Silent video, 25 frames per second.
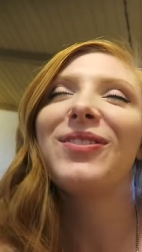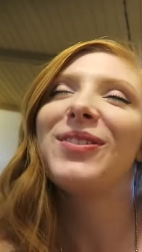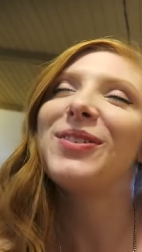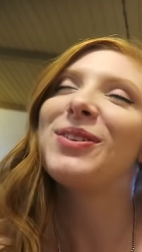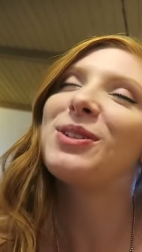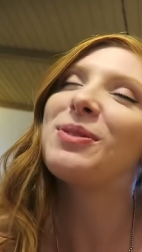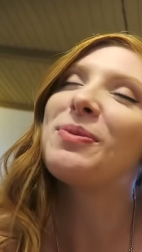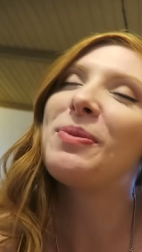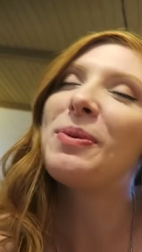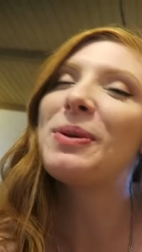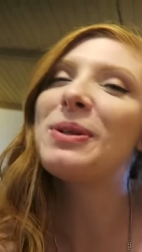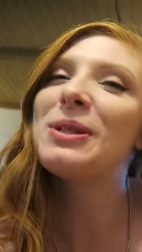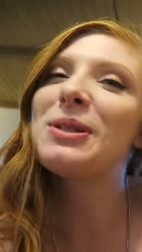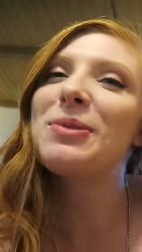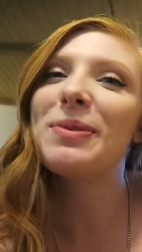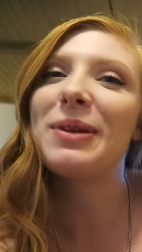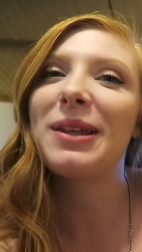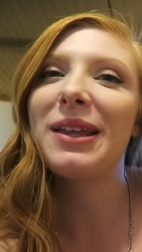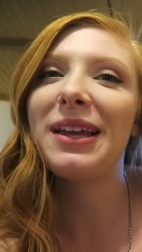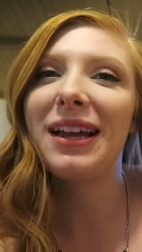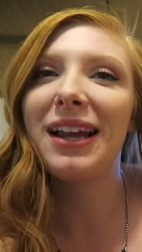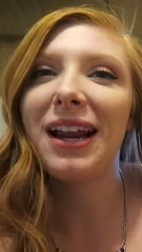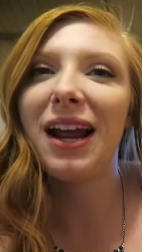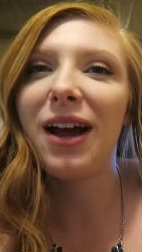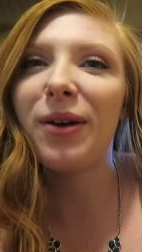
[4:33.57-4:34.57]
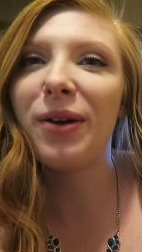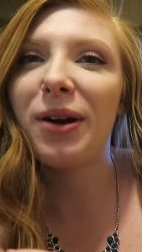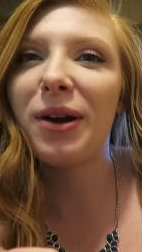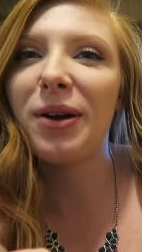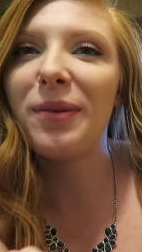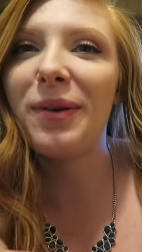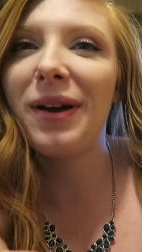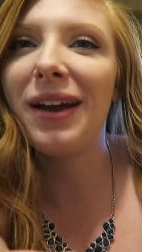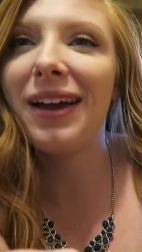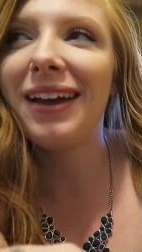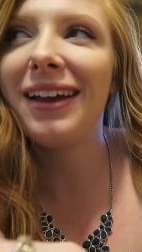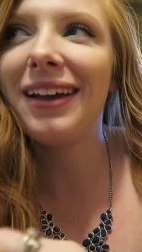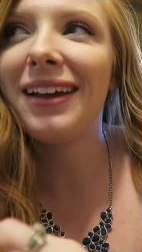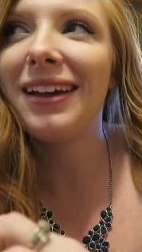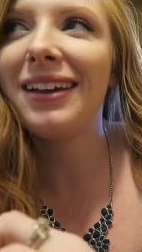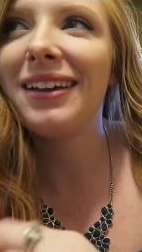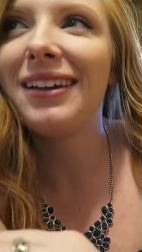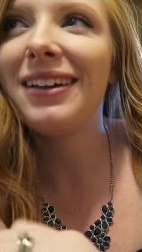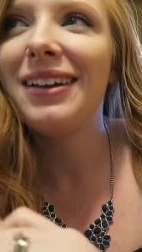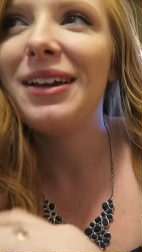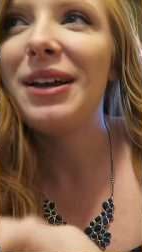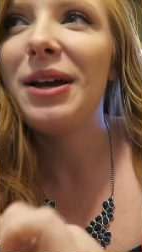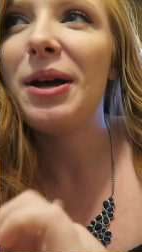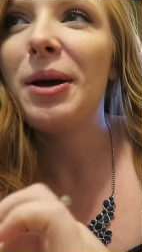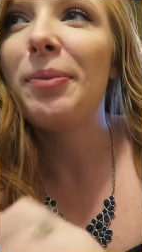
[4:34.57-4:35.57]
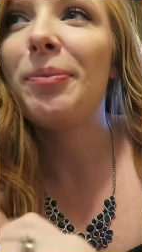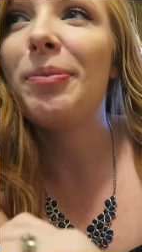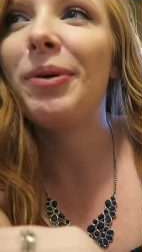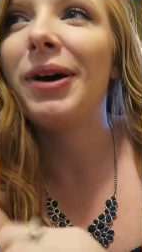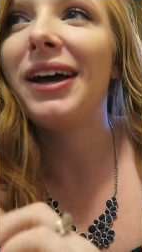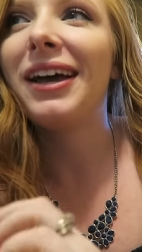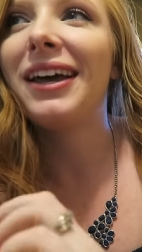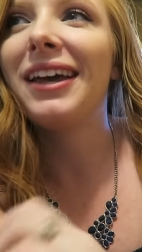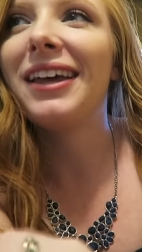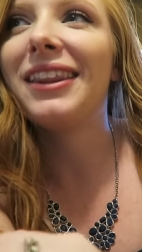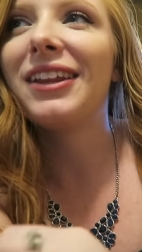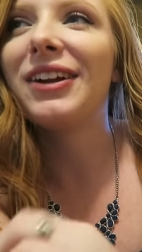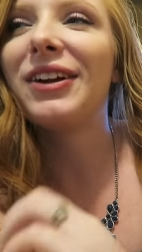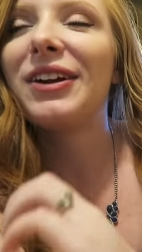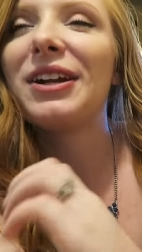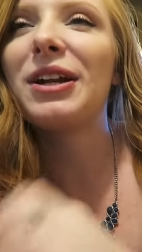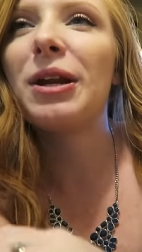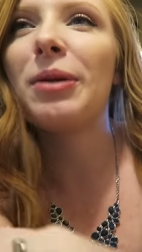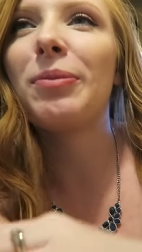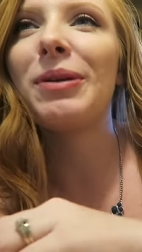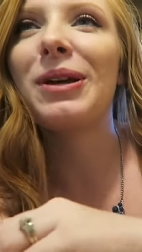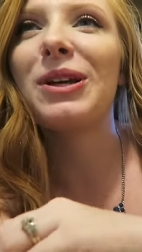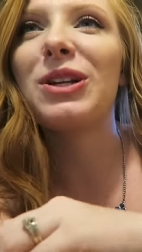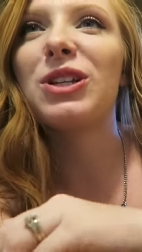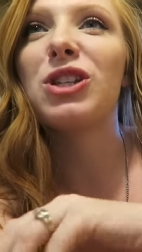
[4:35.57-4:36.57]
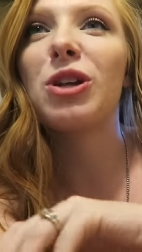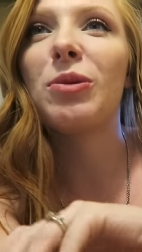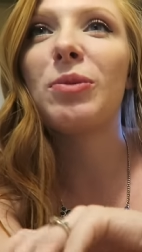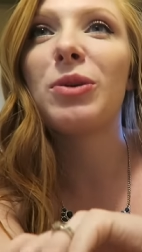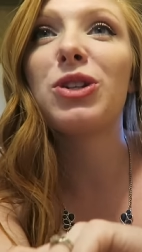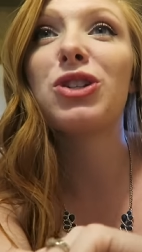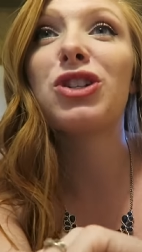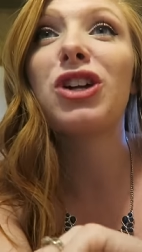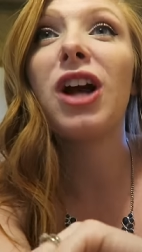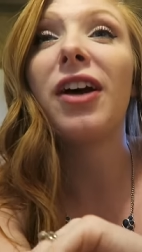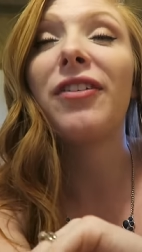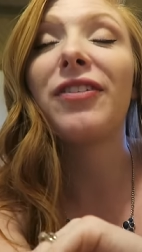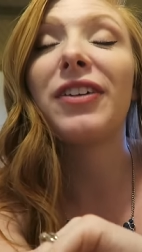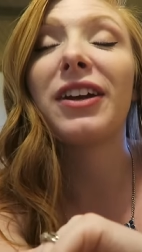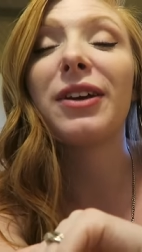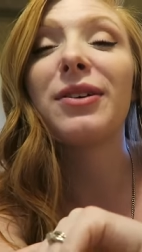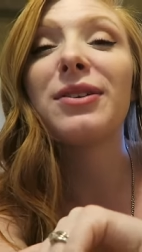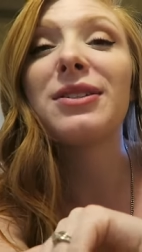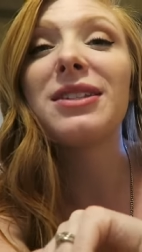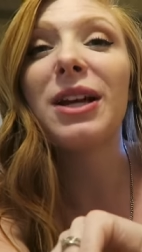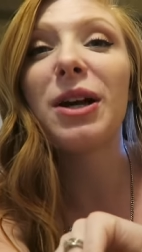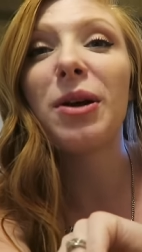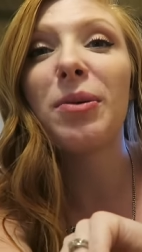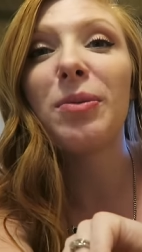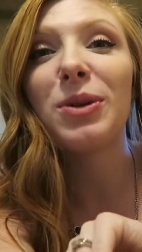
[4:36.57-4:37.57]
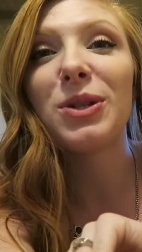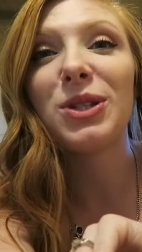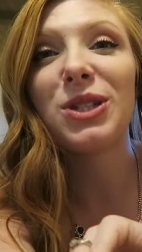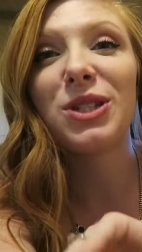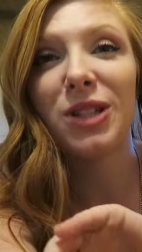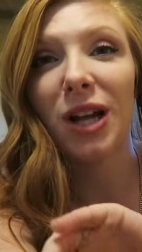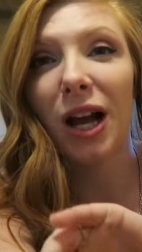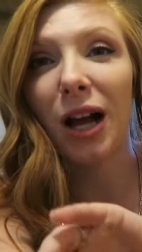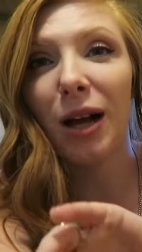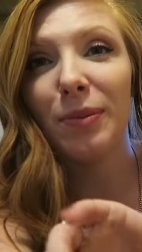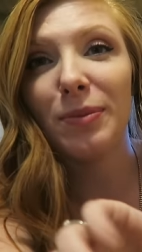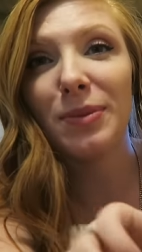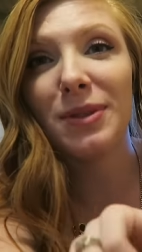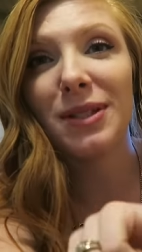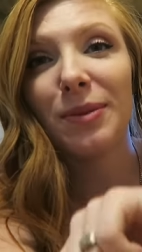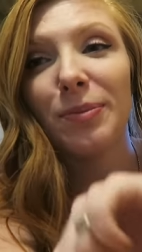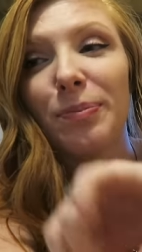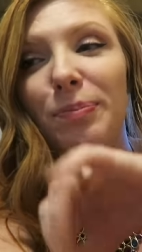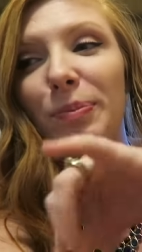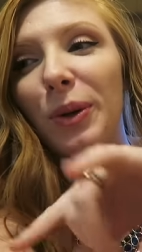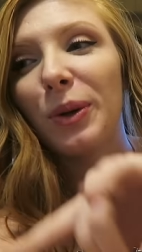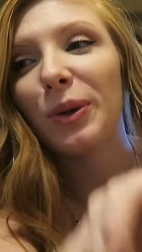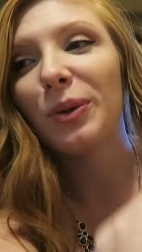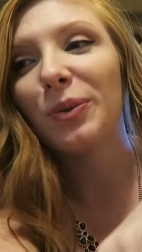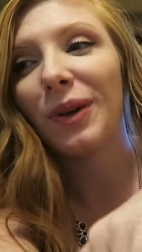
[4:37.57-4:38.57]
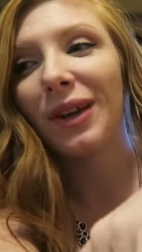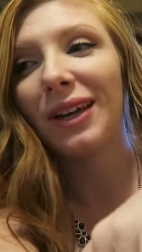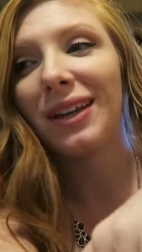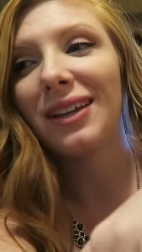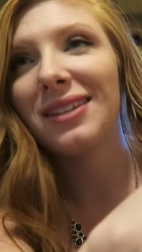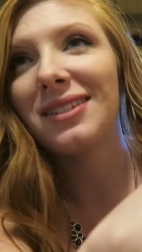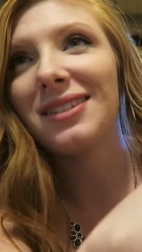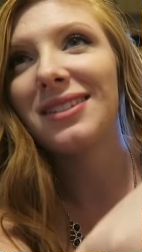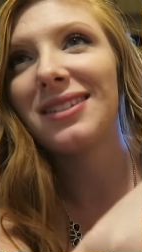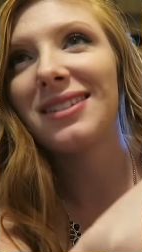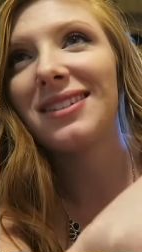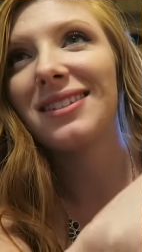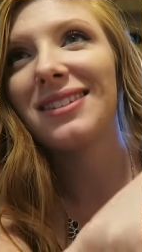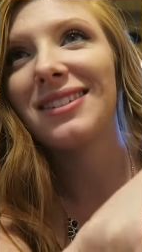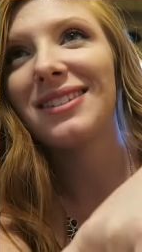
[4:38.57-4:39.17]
it was supposed to be like an hour away, but there ended up being so much traffic. It was like almost stopped both ways.